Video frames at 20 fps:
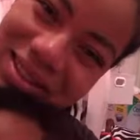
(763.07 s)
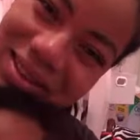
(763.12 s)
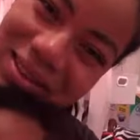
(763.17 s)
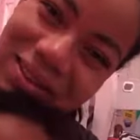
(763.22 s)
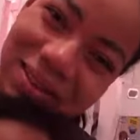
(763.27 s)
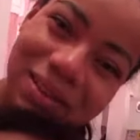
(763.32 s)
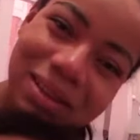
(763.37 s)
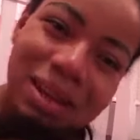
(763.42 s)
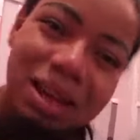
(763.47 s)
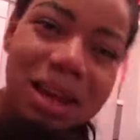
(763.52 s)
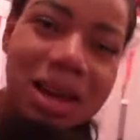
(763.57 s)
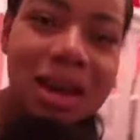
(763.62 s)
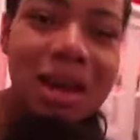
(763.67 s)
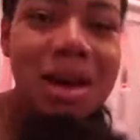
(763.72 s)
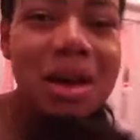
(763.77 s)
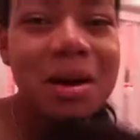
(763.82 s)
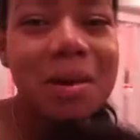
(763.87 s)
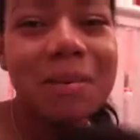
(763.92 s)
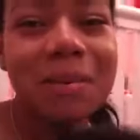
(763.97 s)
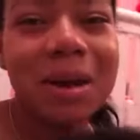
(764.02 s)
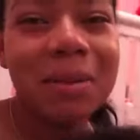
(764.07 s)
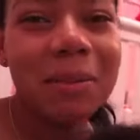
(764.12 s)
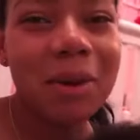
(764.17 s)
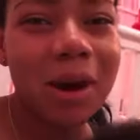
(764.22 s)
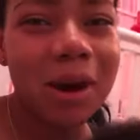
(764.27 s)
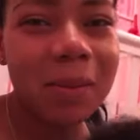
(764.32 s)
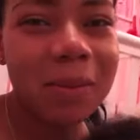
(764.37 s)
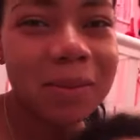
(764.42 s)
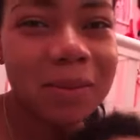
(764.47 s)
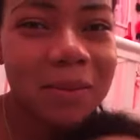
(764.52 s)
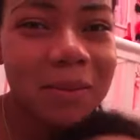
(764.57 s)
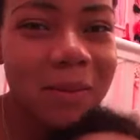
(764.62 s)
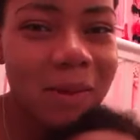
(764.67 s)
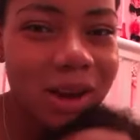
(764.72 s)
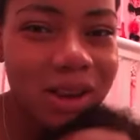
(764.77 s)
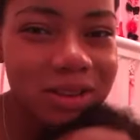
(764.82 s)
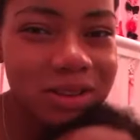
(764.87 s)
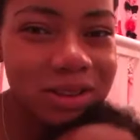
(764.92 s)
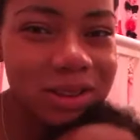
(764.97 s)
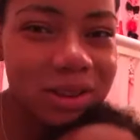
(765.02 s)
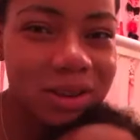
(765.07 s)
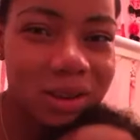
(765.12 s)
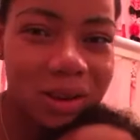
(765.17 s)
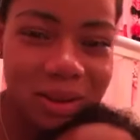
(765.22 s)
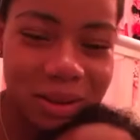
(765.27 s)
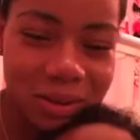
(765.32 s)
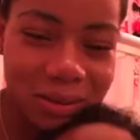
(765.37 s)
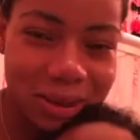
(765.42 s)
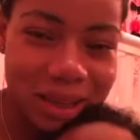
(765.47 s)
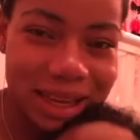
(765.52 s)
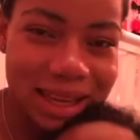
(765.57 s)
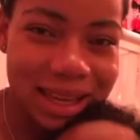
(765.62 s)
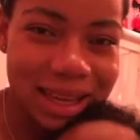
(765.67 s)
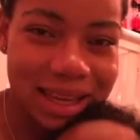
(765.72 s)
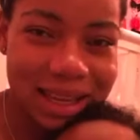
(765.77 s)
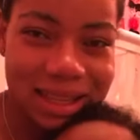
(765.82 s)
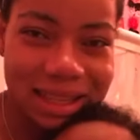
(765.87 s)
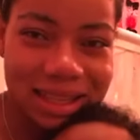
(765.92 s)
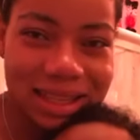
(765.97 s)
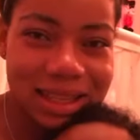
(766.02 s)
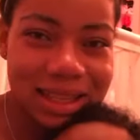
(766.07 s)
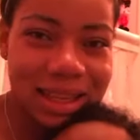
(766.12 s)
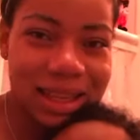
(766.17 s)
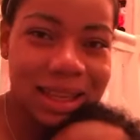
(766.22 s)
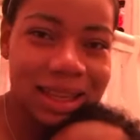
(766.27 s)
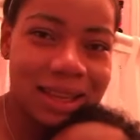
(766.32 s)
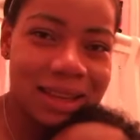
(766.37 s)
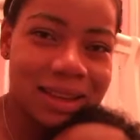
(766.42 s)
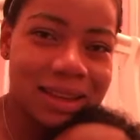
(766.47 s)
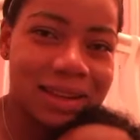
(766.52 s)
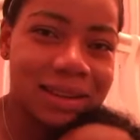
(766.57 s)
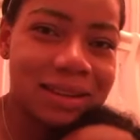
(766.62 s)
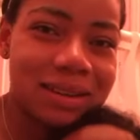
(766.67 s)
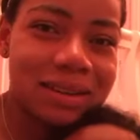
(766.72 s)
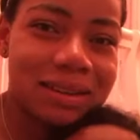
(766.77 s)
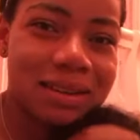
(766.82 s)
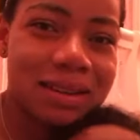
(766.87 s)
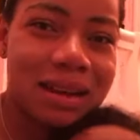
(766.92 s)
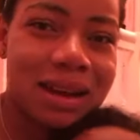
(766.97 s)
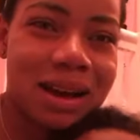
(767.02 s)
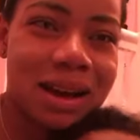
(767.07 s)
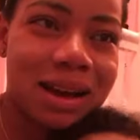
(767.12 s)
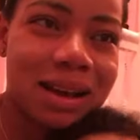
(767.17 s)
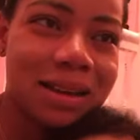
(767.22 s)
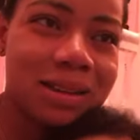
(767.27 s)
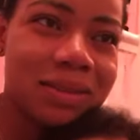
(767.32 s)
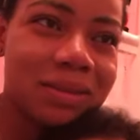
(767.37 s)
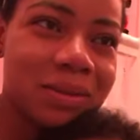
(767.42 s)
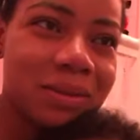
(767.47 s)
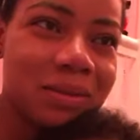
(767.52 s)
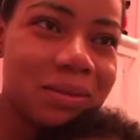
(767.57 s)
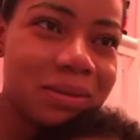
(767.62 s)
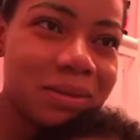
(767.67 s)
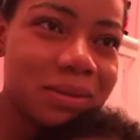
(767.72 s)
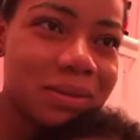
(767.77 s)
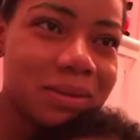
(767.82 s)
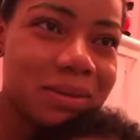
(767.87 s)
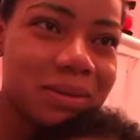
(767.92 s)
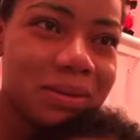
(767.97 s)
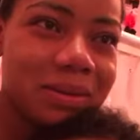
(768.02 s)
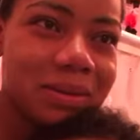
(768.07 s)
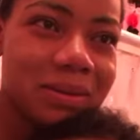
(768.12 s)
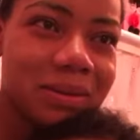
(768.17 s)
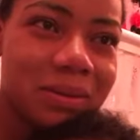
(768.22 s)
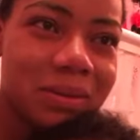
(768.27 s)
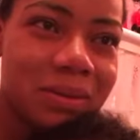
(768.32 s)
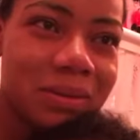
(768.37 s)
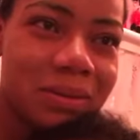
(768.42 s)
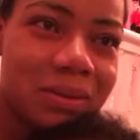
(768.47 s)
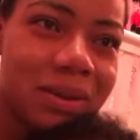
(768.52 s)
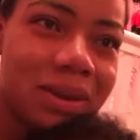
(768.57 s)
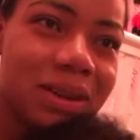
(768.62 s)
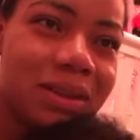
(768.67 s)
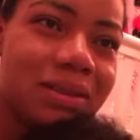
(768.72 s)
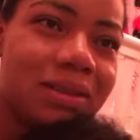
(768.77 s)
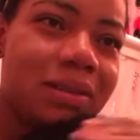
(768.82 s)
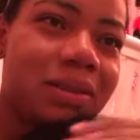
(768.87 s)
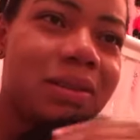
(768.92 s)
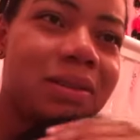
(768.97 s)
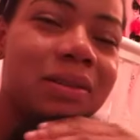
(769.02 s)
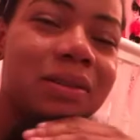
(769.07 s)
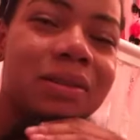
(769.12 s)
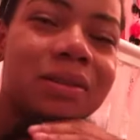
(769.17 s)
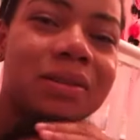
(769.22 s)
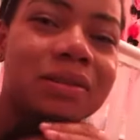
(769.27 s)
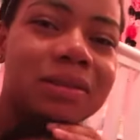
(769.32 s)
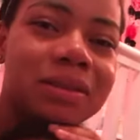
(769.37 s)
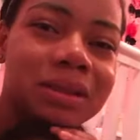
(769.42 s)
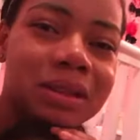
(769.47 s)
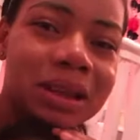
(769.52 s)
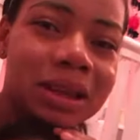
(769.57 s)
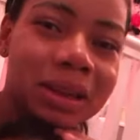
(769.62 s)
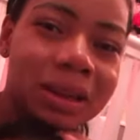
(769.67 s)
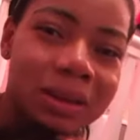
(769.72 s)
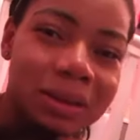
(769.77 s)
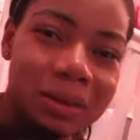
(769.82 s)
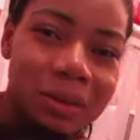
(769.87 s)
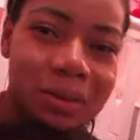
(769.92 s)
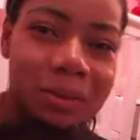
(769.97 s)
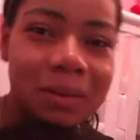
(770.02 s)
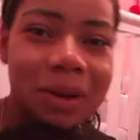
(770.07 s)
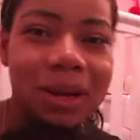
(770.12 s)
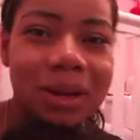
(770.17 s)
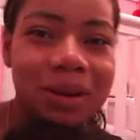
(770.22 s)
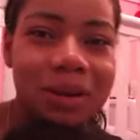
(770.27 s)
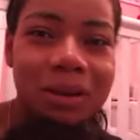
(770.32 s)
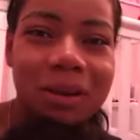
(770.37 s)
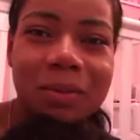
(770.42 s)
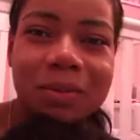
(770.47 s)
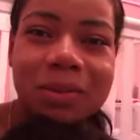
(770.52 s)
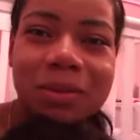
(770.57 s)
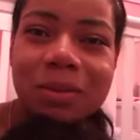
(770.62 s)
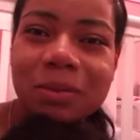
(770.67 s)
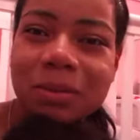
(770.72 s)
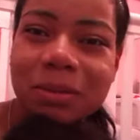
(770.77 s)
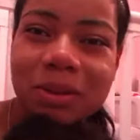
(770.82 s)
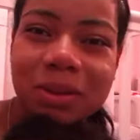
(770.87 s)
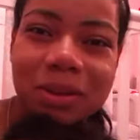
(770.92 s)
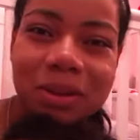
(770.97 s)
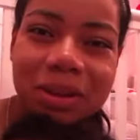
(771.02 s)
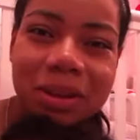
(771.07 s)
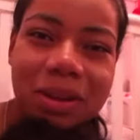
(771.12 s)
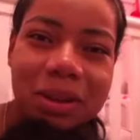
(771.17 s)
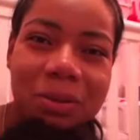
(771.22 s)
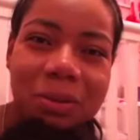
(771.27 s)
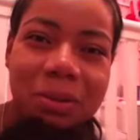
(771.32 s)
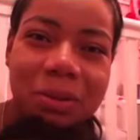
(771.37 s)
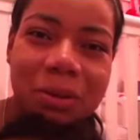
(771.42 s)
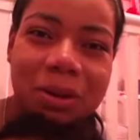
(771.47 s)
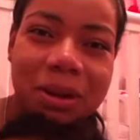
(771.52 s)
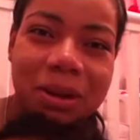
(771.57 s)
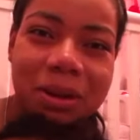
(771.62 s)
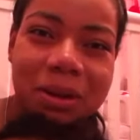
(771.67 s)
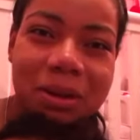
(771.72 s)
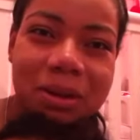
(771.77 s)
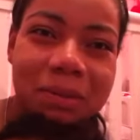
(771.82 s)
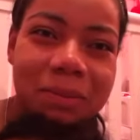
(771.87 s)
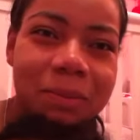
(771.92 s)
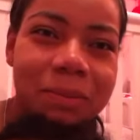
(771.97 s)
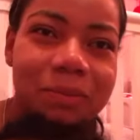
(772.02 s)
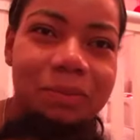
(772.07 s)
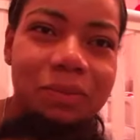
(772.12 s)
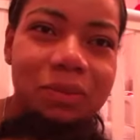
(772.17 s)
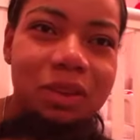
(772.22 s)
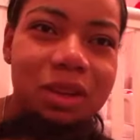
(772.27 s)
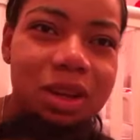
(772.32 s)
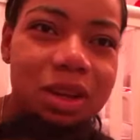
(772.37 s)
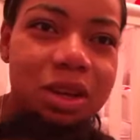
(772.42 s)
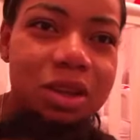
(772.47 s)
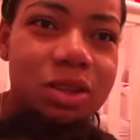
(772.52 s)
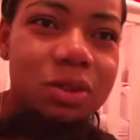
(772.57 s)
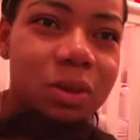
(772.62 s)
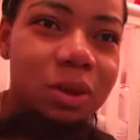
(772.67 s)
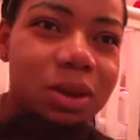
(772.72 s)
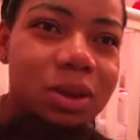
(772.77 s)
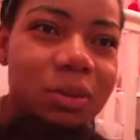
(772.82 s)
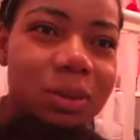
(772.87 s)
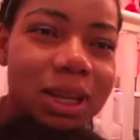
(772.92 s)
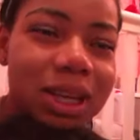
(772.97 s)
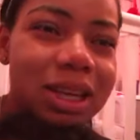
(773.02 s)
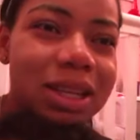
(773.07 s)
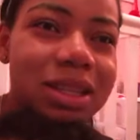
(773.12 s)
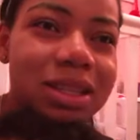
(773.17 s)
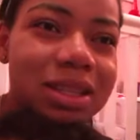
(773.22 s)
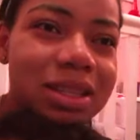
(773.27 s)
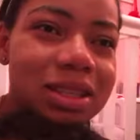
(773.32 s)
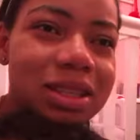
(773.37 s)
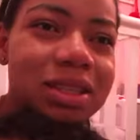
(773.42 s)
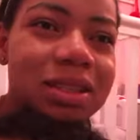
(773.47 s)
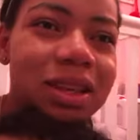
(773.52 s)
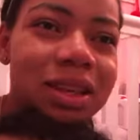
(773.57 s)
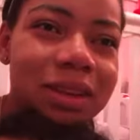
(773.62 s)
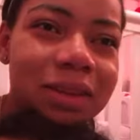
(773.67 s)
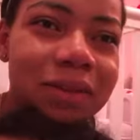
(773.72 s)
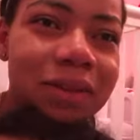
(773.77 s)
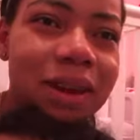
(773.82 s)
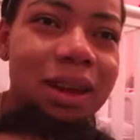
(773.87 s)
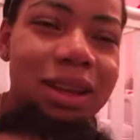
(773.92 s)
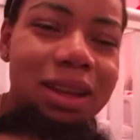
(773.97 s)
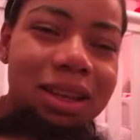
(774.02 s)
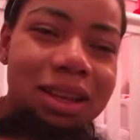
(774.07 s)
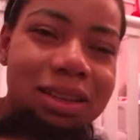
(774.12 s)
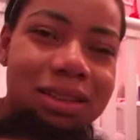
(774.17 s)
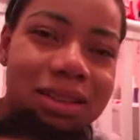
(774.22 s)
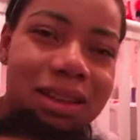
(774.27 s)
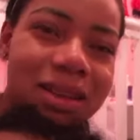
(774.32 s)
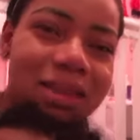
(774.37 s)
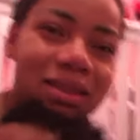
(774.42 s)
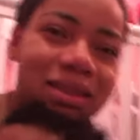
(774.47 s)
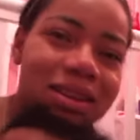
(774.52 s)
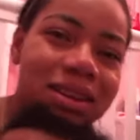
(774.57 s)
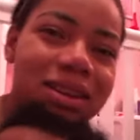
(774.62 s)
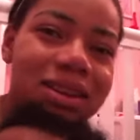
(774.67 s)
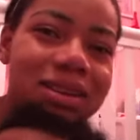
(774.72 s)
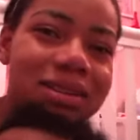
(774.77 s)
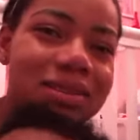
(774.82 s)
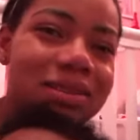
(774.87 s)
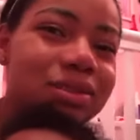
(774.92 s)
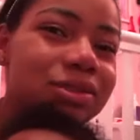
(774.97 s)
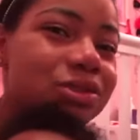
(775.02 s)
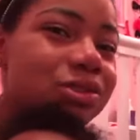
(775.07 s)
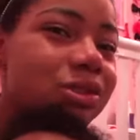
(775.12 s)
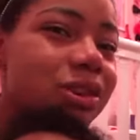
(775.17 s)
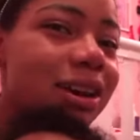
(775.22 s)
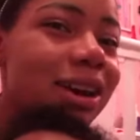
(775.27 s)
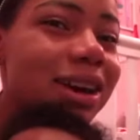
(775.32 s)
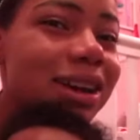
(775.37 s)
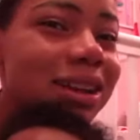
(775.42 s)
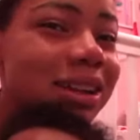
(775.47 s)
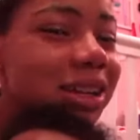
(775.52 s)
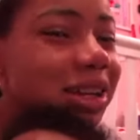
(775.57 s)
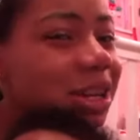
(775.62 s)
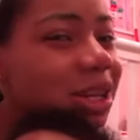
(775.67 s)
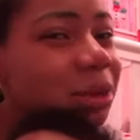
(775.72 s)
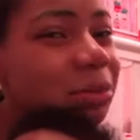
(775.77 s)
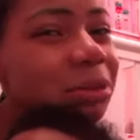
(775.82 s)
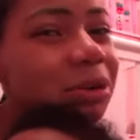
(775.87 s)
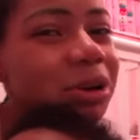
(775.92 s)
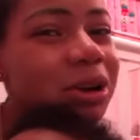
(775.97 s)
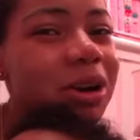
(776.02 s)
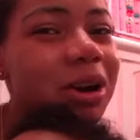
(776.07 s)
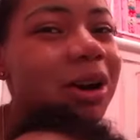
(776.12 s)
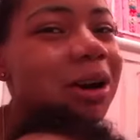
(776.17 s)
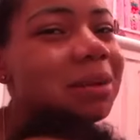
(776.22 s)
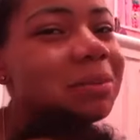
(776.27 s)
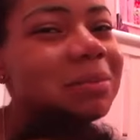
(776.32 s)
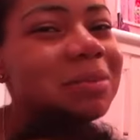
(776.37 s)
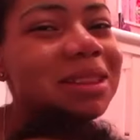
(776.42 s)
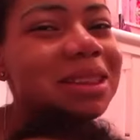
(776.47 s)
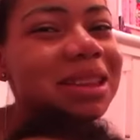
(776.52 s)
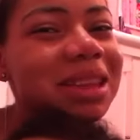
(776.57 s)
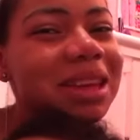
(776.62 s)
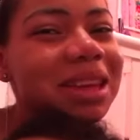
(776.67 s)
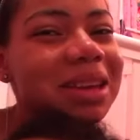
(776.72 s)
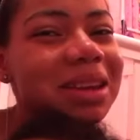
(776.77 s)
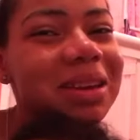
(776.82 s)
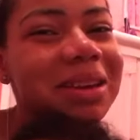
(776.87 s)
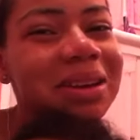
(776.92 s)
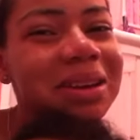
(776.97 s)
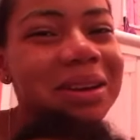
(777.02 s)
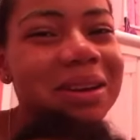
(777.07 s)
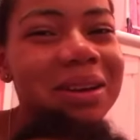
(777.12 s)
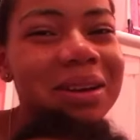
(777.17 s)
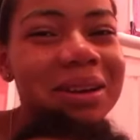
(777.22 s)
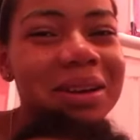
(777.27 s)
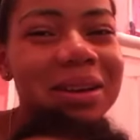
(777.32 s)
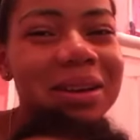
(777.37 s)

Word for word: soon, my mom watches her on the weekends and I don't want her to like wake her up super early in the morning. So on the weekends, like Friday and Saturday nights, I try to keep her up later.